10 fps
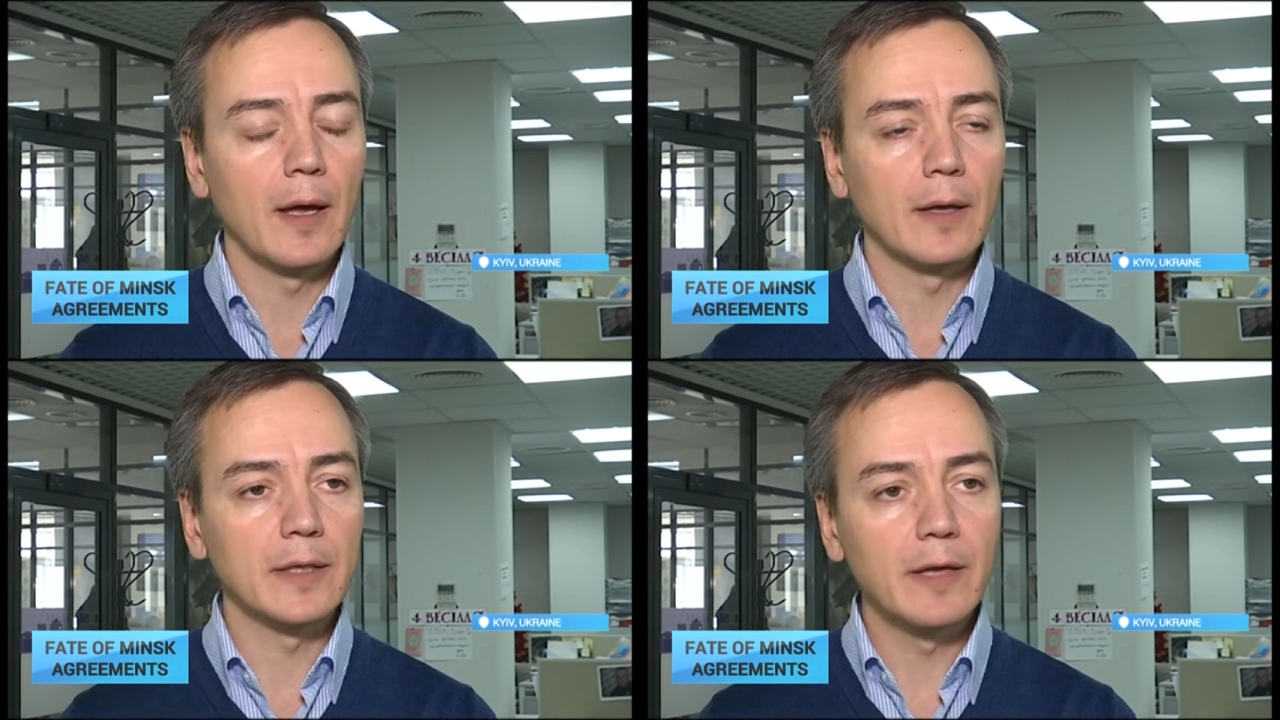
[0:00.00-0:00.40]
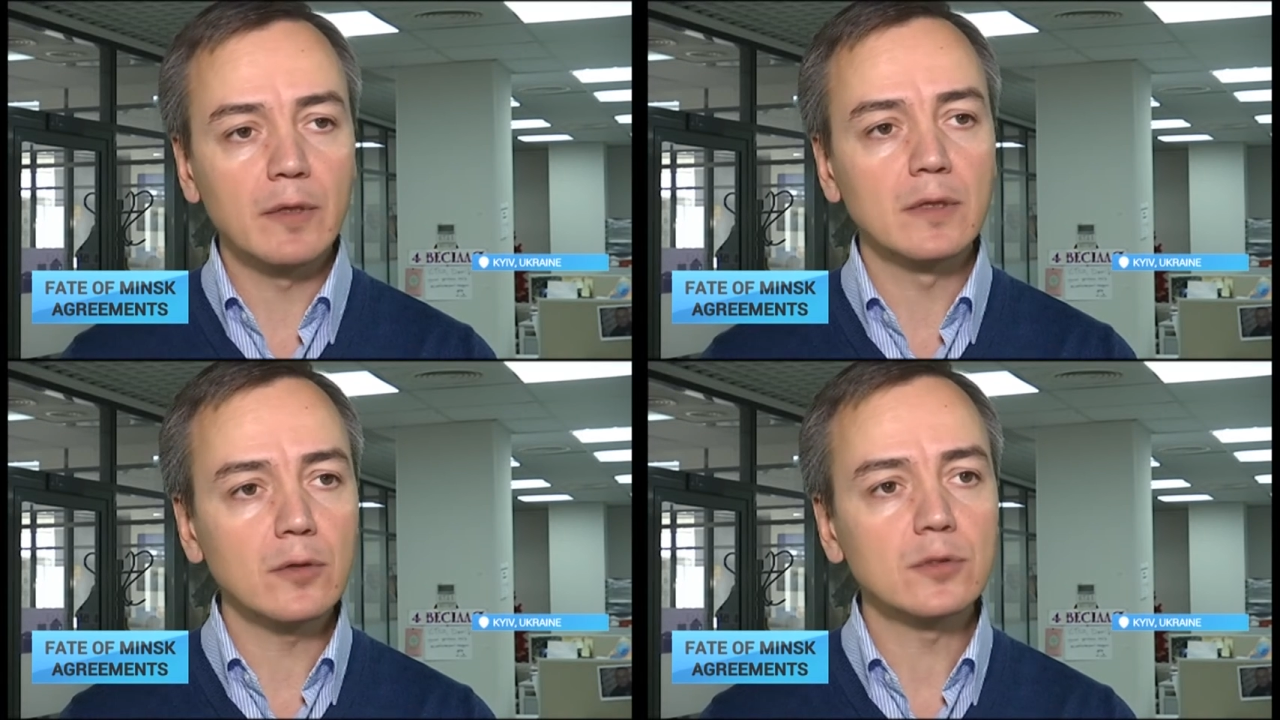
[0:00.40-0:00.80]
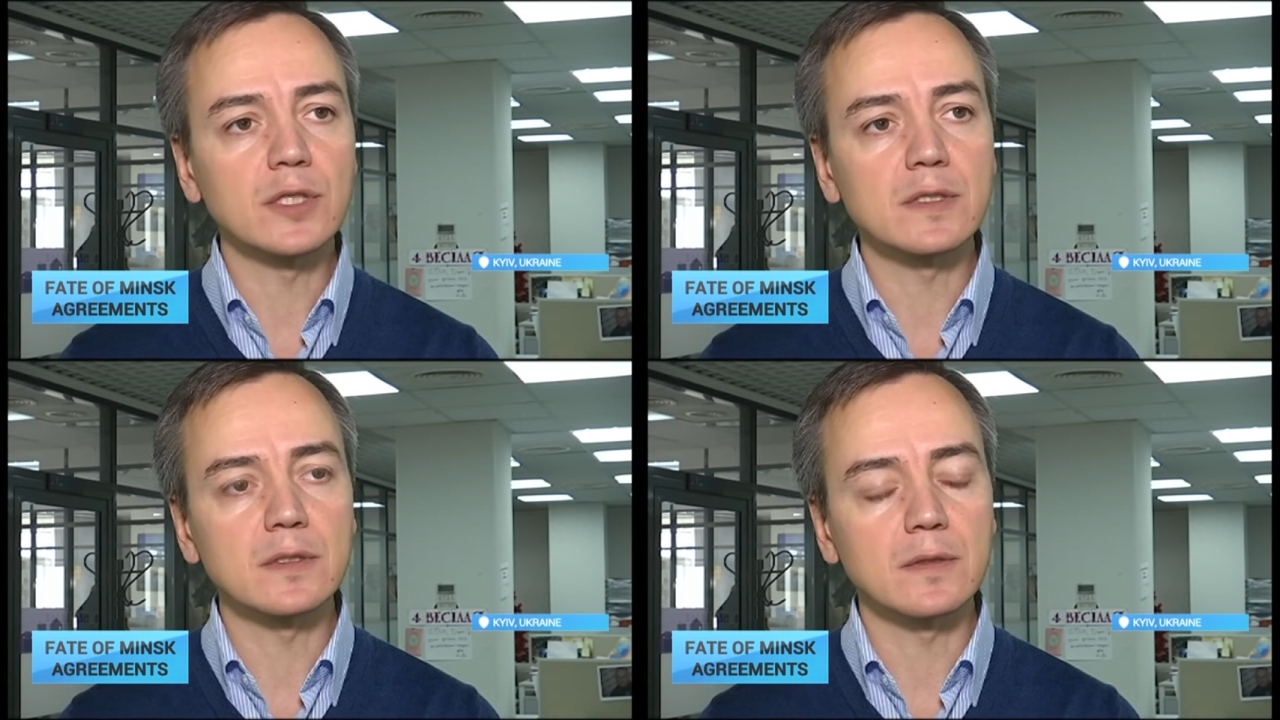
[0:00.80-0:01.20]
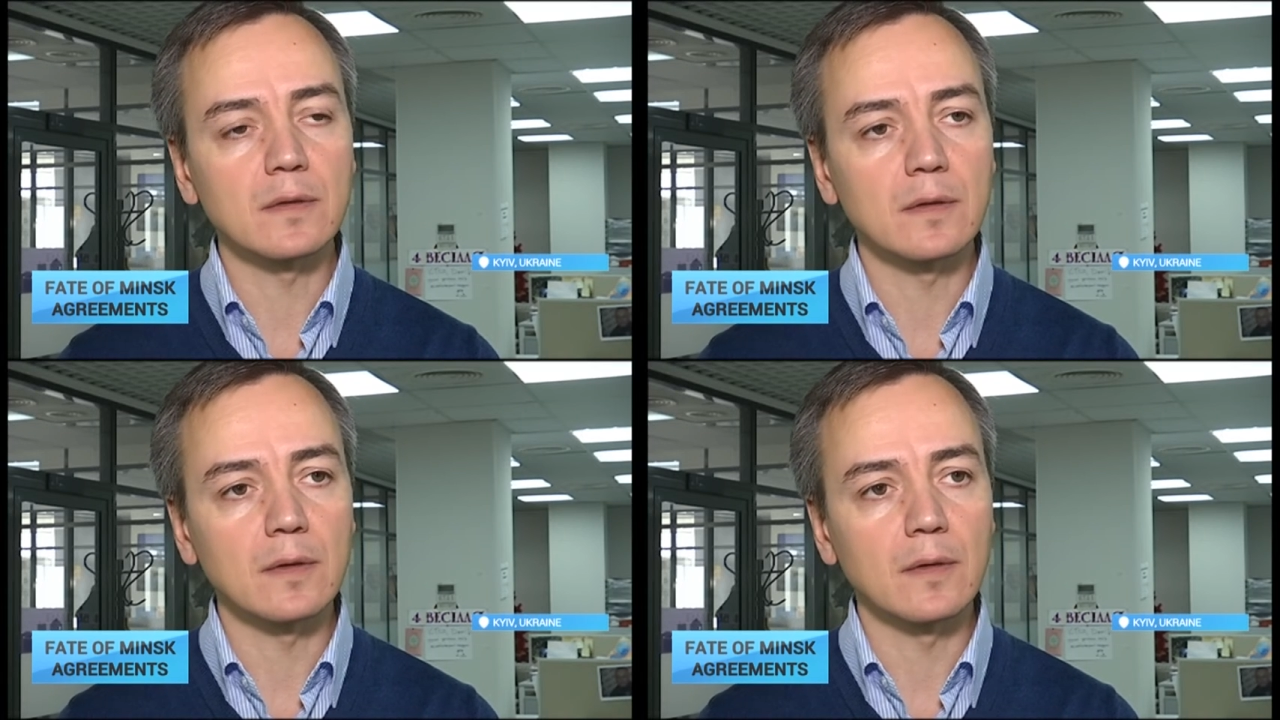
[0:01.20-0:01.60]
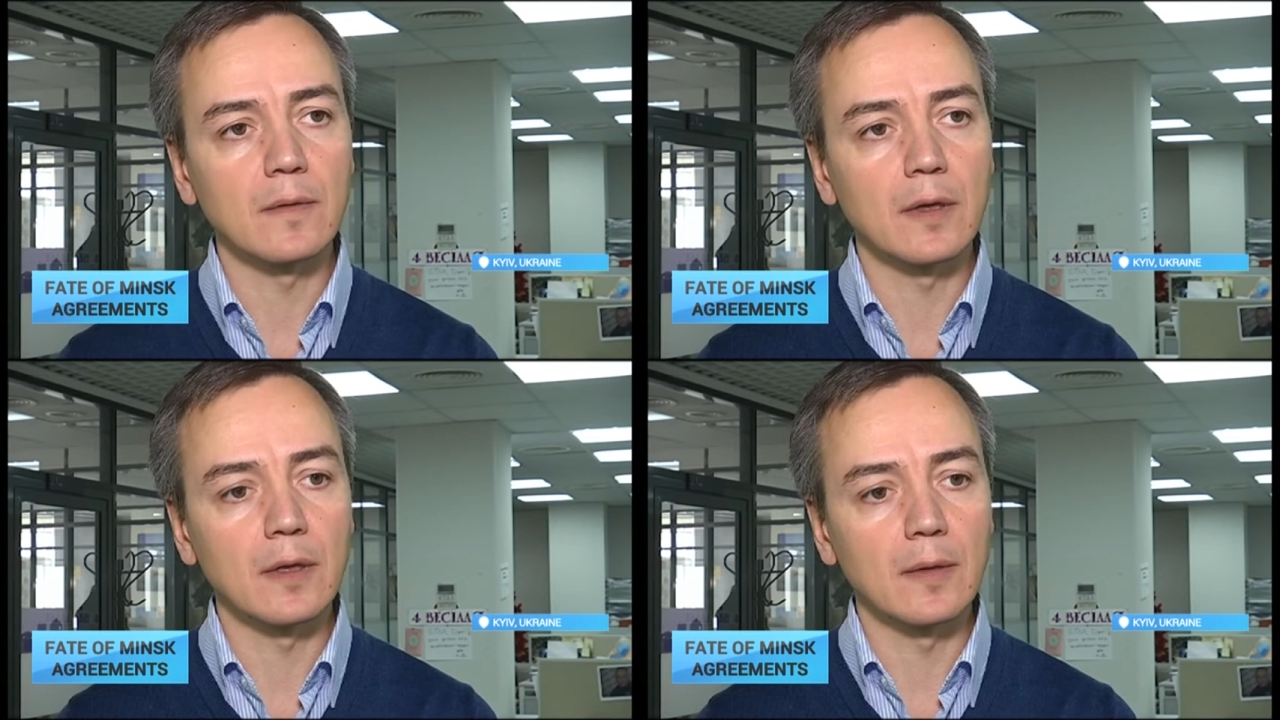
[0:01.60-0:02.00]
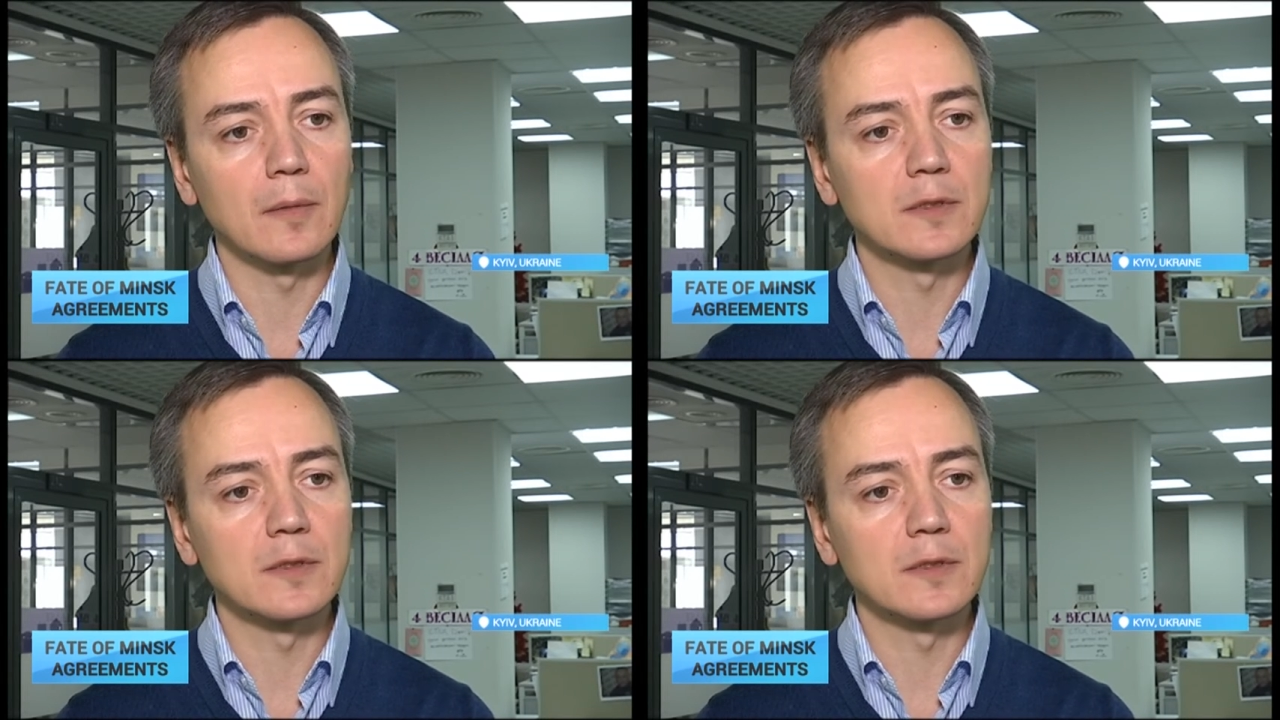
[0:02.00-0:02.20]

And given not just the